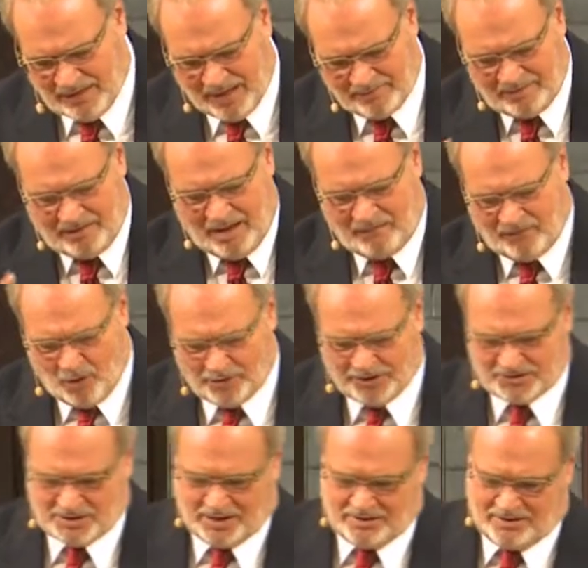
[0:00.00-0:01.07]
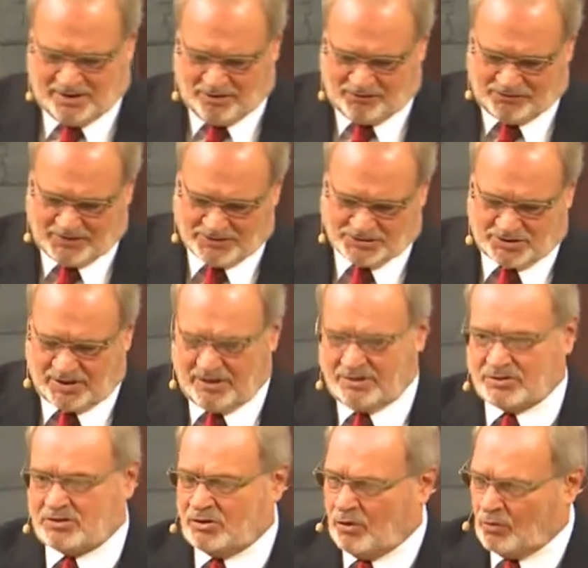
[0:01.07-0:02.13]
And I've, uh, uh I, have already
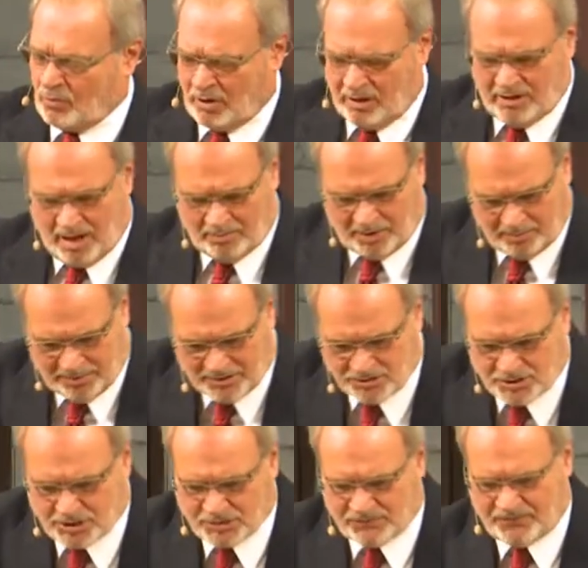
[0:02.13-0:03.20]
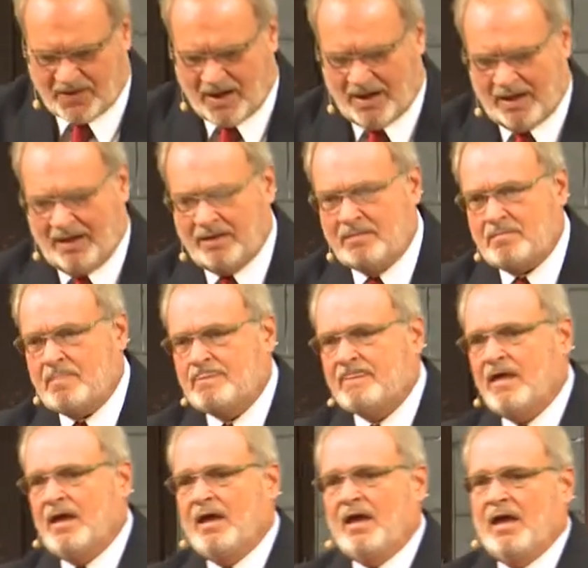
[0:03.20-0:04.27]
taken care of things. Things, don't worry, I'm going to be
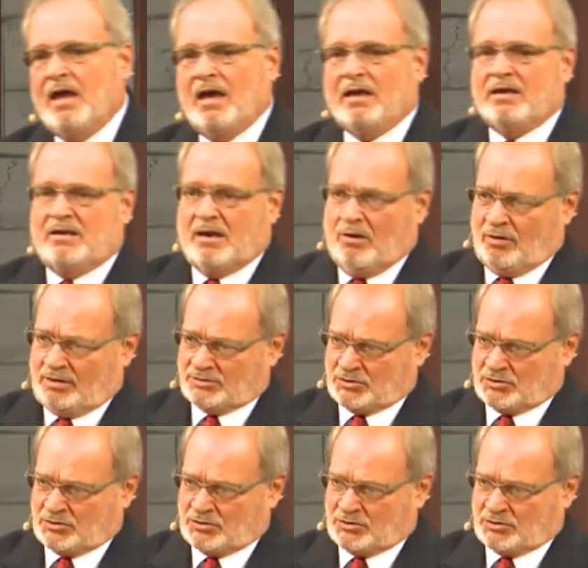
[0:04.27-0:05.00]
just fine.